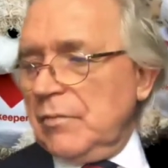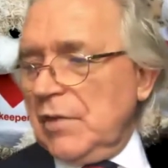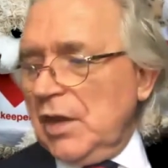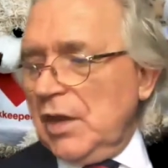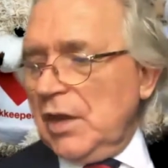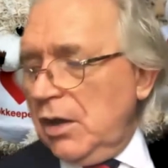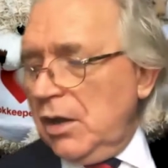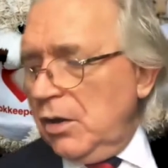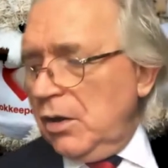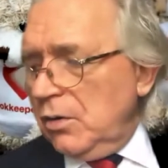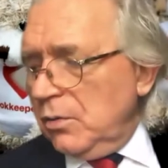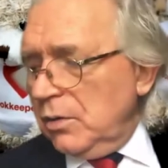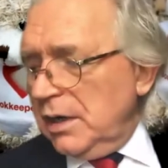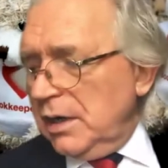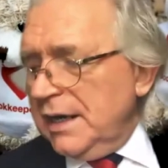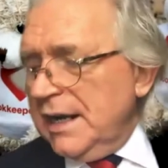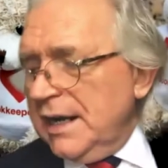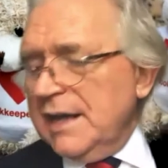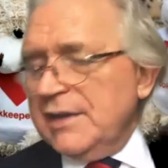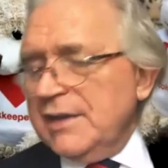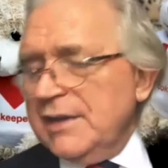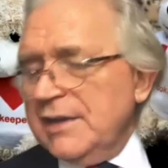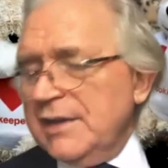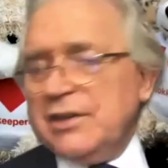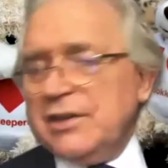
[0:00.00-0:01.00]
Oh, an
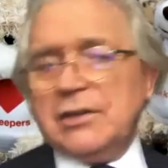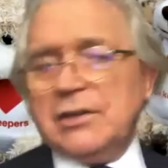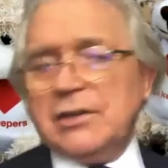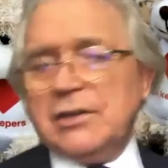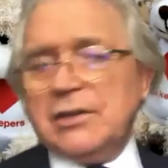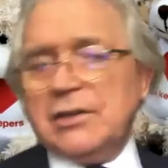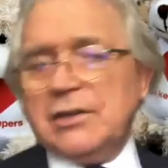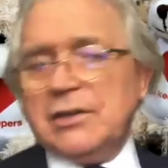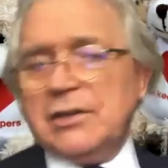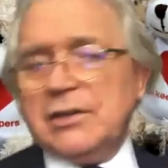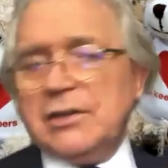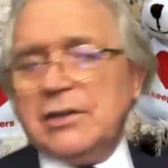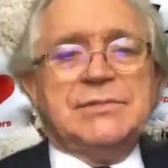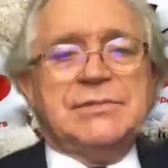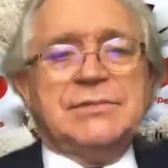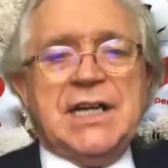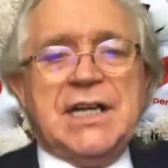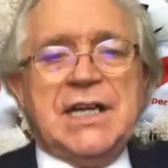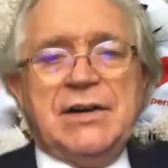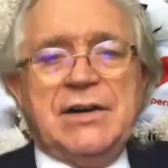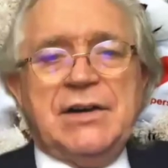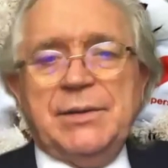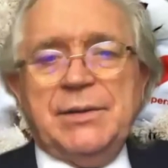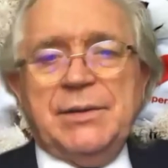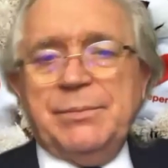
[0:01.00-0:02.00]
ethical question from
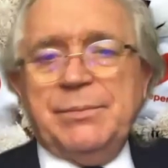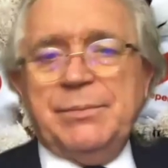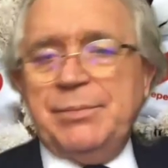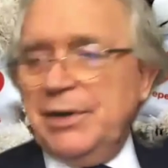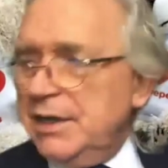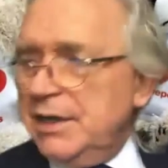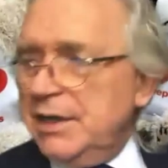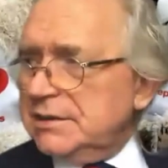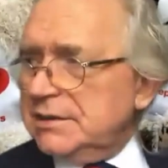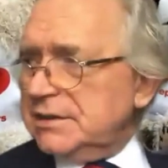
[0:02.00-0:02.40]
Terry Pears.